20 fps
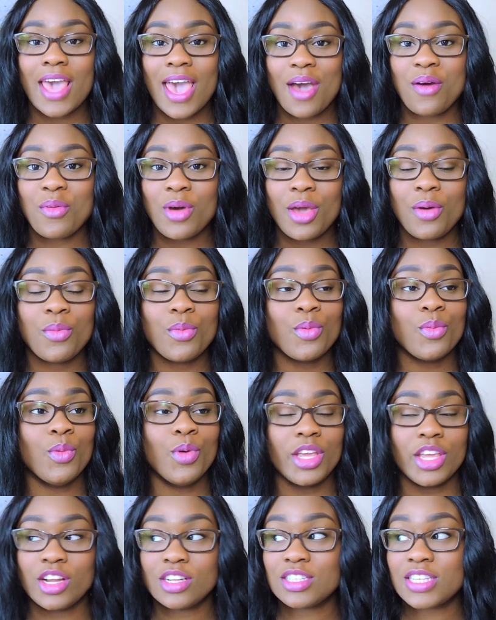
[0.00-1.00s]
That way,
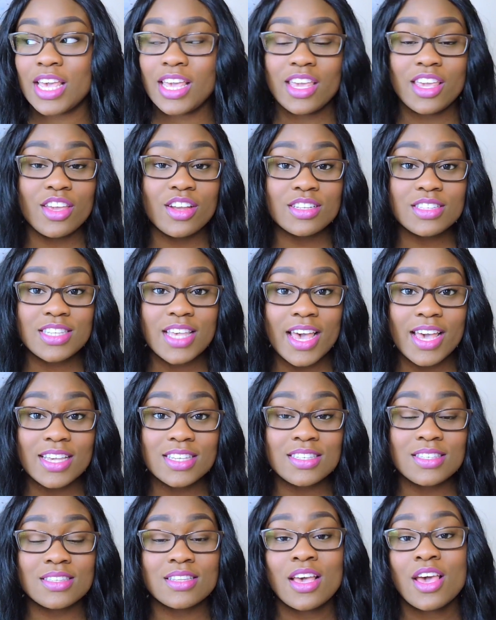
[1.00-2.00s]
when you're taking your
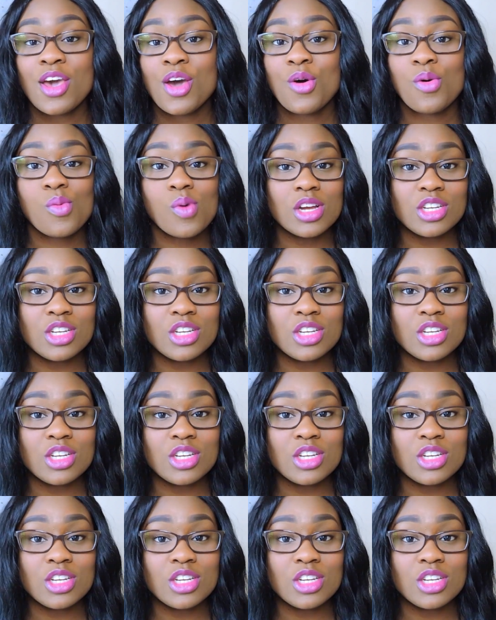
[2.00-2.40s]
test,